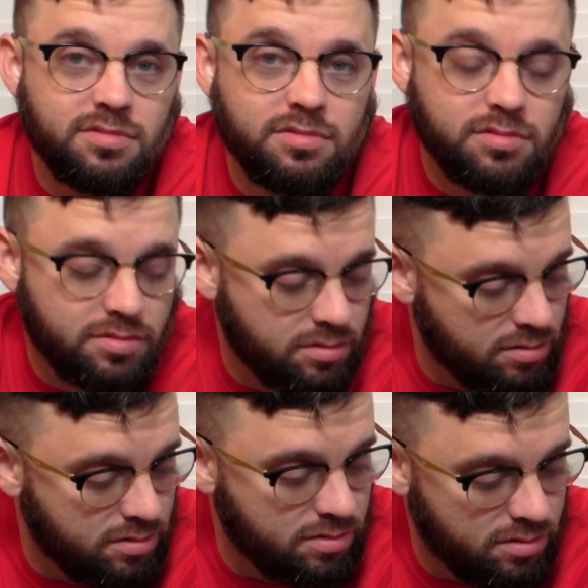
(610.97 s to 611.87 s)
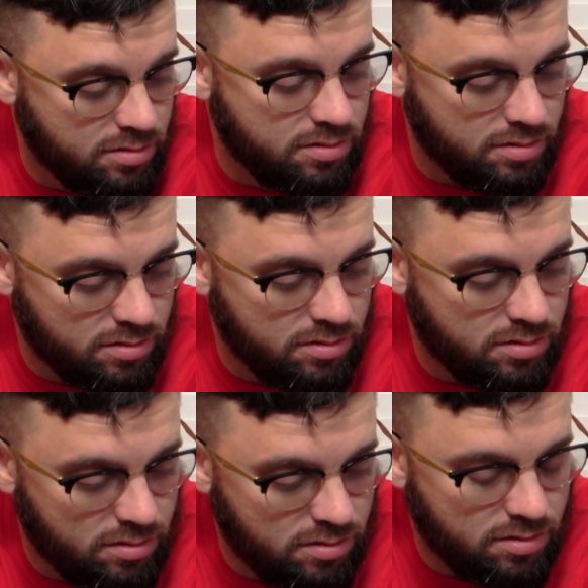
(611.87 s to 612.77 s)

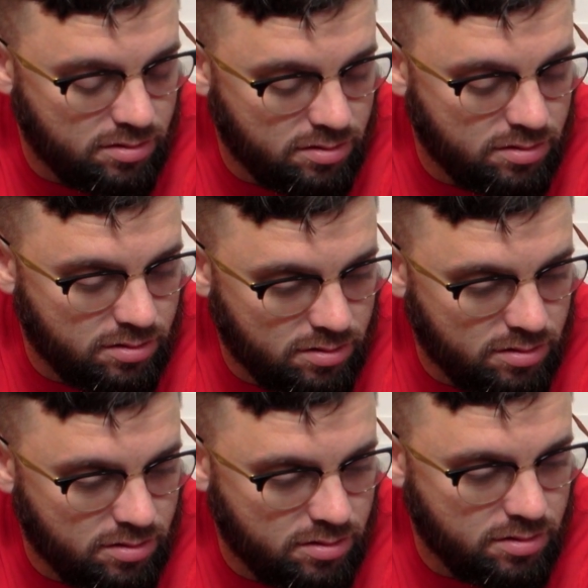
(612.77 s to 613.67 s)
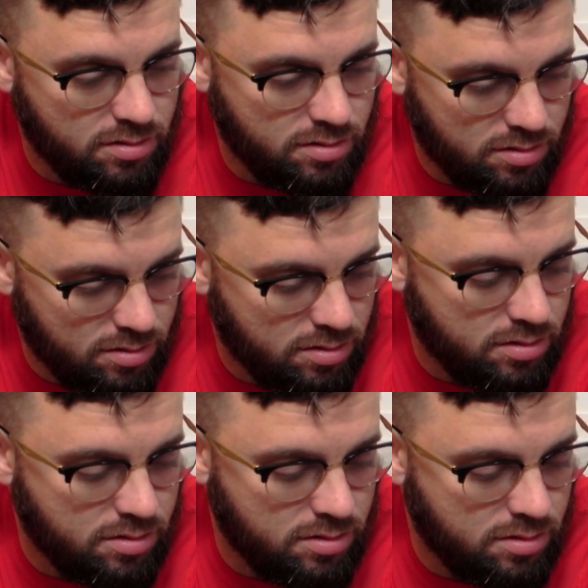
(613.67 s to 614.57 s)

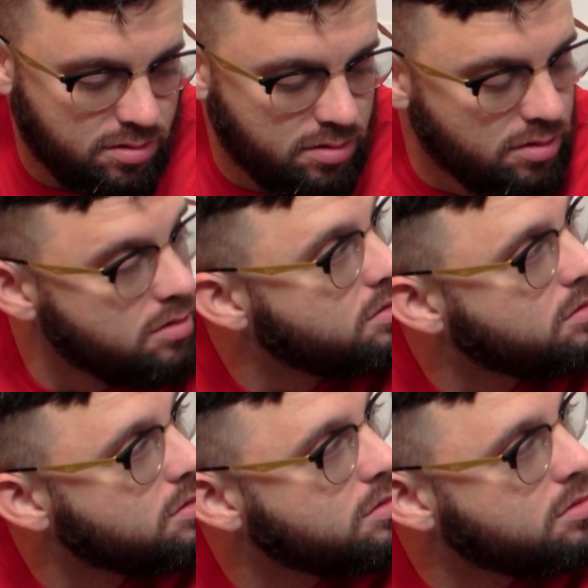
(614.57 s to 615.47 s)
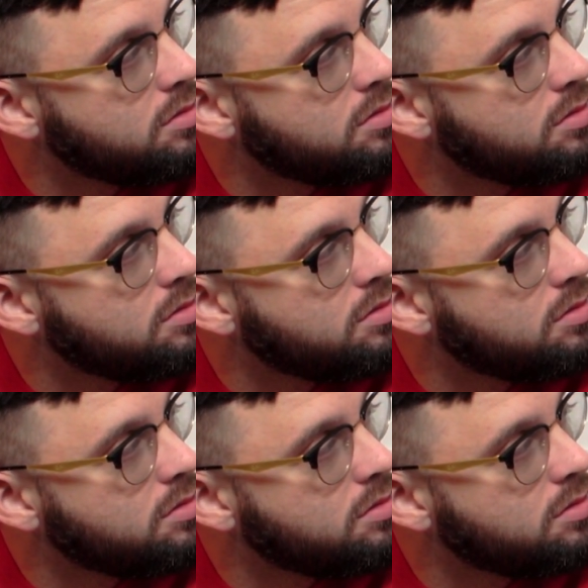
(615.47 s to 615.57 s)
This person isn't speaking.